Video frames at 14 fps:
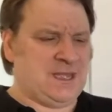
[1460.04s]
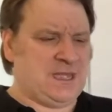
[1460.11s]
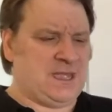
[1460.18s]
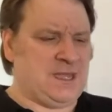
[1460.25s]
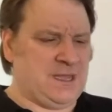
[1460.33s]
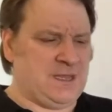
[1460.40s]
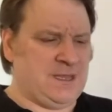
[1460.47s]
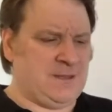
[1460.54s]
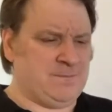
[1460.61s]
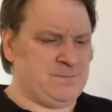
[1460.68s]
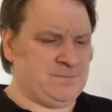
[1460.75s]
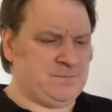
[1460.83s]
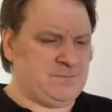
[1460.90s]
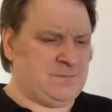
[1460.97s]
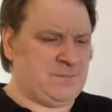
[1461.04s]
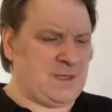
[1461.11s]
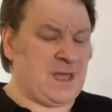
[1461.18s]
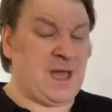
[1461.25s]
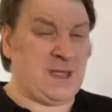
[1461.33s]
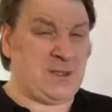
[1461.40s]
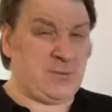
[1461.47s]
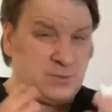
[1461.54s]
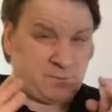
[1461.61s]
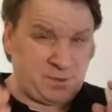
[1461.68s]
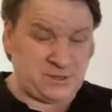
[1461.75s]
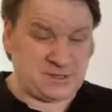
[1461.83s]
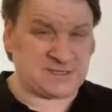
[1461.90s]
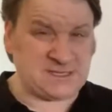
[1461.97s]
Um, I would
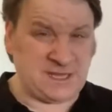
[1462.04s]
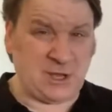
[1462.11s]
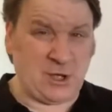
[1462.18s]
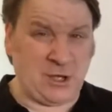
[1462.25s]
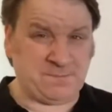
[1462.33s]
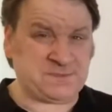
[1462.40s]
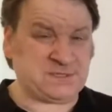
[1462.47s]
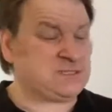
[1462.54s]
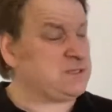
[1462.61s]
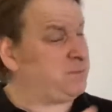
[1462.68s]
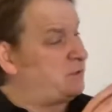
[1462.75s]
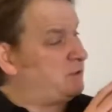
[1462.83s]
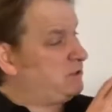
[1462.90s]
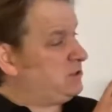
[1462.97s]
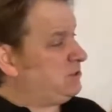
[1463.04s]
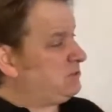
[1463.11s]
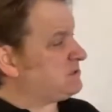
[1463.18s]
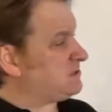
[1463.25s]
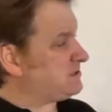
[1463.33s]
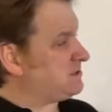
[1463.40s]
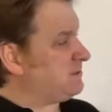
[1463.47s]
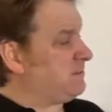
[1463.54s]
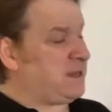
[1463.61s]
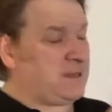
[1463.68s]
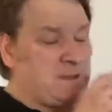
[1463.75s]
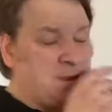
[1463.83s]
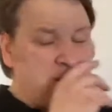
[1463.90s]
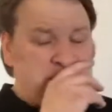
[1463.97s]
personally opt to put a new system
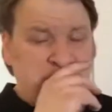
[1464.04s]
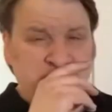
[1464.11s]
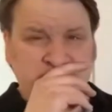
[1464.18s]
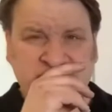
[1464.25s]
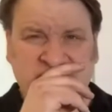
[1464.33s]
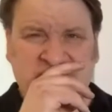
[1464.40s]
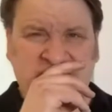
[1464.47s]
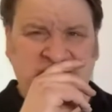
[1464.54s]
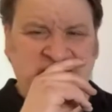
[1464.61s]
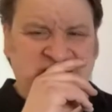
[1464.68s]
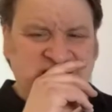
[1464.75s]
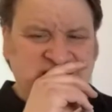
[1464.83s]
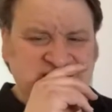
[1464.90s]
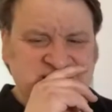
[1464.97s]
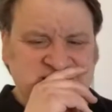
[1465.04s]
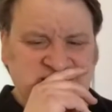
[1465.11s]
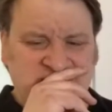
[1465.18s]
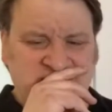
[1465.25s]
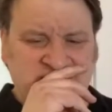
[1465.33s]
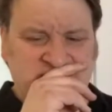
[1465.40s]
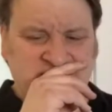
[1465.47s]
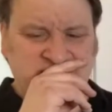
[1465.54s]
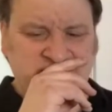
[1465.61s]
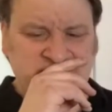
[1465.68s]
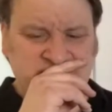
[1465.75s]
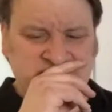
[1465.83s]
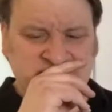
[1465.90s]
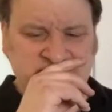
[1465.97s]
in and
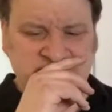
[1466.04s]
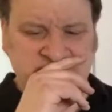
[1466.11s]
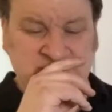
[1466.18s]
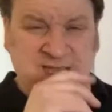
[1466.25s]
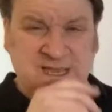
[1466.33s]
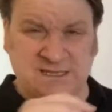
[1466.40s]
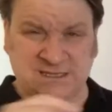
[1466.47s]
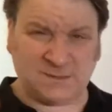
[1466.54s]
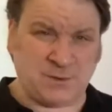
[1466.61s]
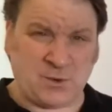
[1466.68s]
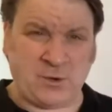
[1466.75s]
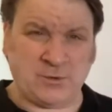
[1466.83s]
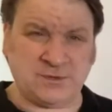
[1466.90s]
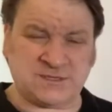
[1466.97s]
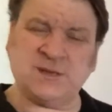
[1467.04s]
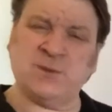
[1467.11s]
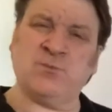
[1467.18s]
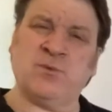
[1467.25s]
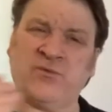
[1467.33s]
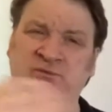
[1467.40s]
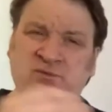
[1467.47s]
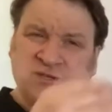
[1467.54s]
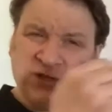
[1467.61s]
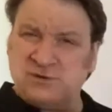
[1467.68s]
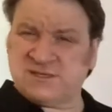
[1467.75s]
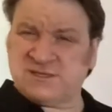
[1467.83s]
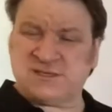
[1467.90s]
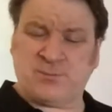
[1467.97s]
um, get some quotes and we'll
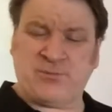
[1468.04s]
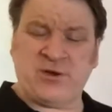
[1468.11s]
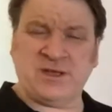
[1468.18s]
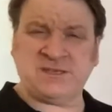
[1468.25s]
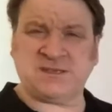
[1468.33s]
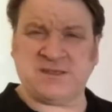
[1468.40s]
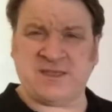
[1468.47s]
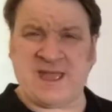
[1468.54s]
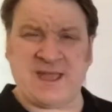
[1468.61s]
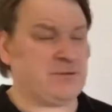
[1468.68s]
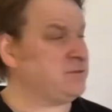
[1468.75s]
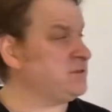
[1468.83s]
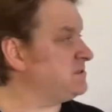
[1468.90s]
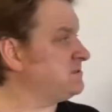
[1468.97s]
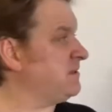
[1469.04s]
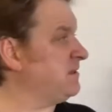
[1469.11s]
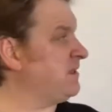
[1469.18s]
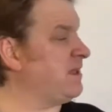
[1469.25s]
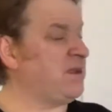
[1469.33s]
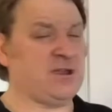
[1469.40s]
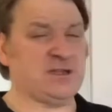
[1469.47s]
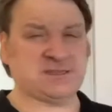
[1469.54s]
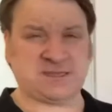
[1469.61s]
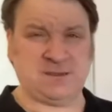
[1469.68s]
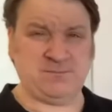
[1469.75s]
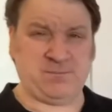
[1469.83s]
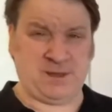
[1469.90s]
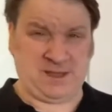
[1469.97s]
reduce the price of the house that they're
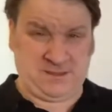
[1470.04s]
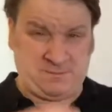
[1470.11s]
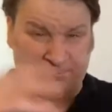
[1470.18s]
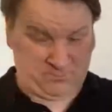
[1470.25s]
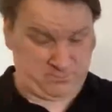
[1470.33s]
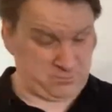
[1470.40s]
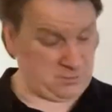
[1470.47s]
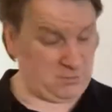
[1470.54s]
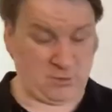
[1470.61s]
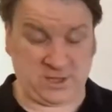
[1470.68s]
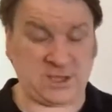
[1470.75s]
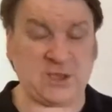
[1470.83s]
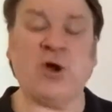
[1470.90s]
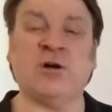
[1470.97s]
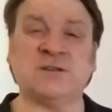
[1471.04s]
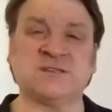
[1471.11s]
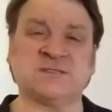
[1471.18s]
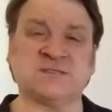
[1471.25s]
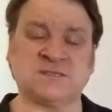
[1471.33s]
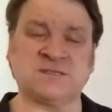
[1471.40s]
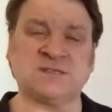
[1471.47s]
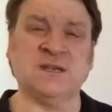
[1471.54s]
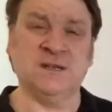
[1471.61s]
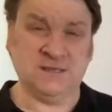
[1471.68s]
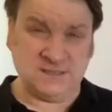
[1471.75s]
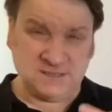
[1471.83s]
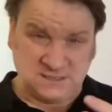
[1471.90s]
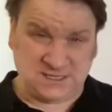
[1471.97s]
asking by the what it costs
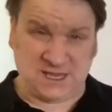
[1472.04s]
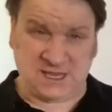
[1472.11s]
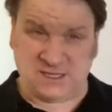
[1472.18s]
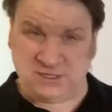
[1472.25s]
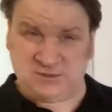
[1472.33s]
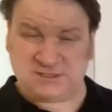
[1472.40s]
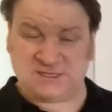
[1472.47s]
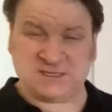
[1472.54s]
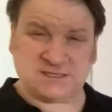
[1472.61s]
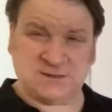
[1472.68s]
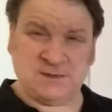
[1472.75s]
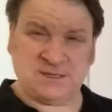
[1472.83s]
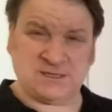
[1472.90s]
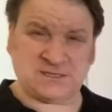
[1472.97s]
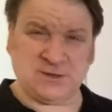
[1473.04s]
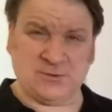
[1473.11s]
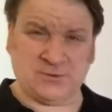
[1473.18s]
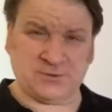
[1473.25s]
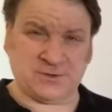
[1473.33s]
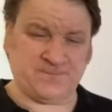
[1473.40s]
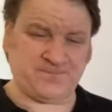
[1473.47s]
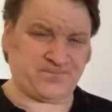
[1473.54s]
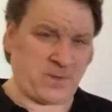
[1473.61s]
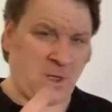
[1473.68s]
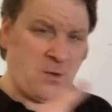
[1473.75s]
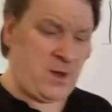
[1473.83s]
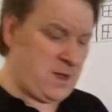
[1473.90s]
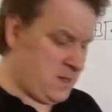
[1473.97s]
to get a new system installed.
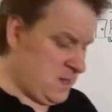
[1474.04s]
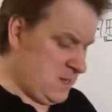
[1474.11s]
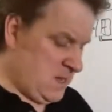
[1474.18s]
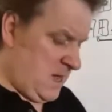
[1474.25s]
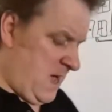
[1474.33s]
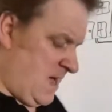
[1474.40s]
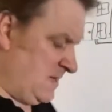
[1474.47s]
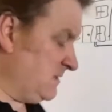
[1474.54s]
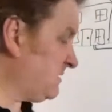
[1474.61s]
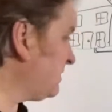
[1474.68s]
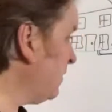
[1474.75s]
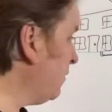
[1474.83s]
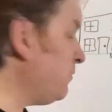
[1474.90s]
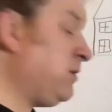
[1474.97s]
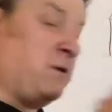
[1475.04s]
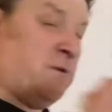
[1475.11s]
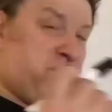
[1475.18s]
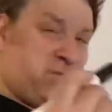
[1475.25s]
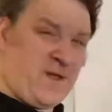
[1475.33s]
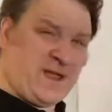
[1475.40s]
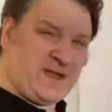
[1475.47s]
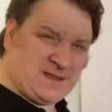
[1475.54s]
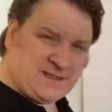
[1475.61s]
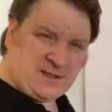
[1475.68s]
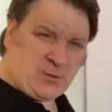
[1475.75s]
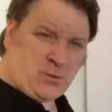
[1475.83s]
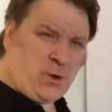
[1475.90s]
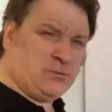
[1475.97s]
All right. And so you'll find that
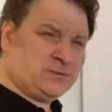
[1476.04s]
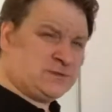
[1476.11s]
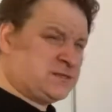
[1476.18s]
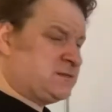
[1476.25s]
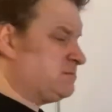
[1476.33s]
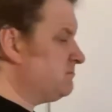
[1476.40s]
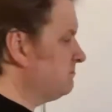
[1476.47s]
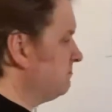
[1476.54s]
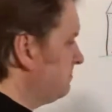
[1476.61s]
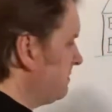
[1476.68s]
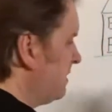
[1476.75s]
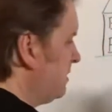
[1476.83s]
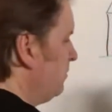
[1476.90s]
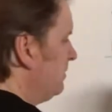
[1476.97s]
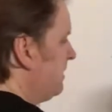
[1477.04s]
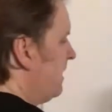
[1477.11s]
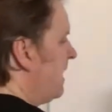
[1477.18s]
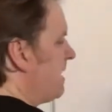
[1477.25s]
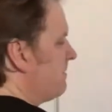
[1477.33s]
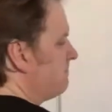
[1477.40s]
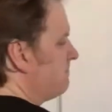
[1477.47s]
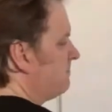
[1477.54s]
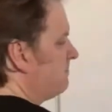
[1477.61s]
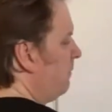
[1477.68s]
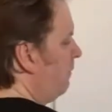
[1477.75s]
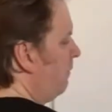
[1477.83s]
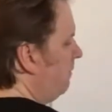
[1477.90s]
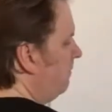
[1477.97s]
the quotes that you'll get
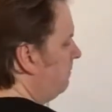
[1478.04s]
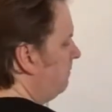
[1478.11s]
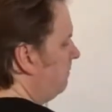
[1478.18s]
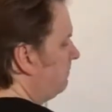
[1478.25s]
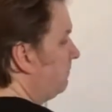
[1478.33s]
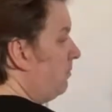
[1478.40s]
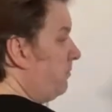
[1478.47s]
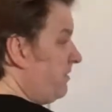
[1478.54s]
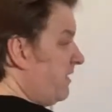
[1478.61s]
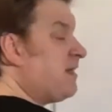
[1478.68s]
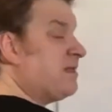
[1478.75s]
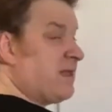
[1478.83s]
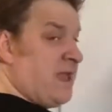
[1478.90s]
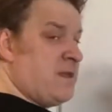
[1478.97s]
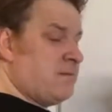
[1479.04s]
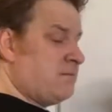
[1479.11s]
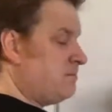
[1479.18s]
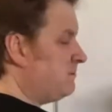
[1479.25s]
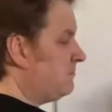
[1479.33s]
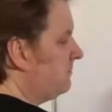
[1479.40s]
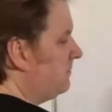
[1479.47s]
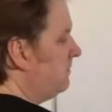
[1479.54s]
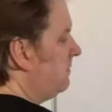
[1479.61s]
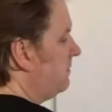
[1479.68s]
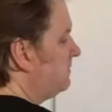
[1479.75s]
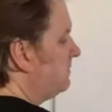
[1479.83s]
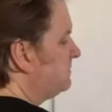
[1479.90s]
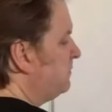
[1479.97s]
or they'll get
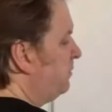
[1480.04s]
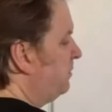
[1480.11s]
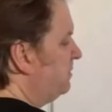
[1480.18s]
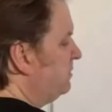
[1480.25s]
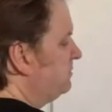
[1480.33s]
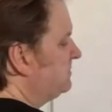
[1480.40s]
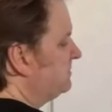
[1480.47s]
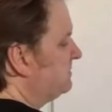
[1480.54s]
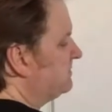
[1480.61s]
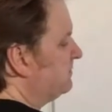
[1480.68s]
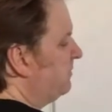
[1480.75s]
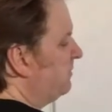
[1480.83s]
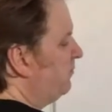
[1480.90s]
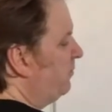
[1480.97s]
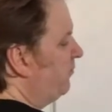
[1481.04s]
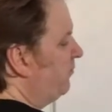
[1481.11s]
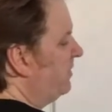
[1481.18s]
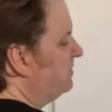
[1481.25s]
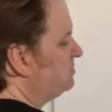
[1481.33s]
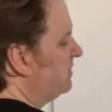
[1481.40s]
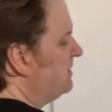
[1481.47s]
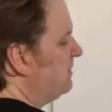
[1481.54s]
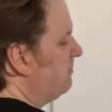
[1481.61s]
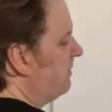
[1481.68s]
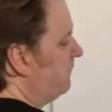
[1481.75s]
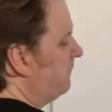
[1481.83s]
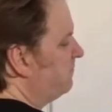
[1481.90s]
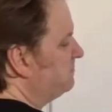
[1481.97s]
to put a new system in will range
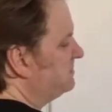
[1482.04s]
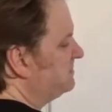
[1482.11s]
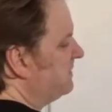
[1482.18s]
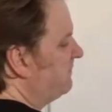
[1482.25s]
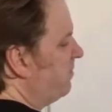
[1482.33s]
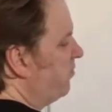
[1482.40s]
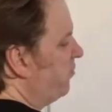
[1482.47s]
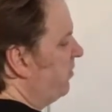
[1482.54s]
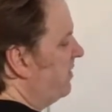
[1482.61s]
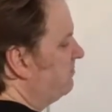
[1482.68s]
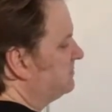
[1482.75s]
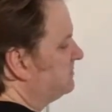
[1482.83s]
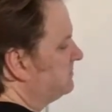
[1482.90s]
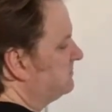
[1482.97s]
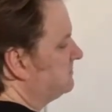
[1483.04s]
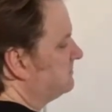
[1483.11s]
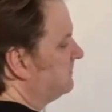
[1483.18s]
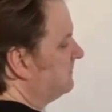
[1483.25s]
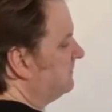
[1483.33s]
anywhere from 7,000,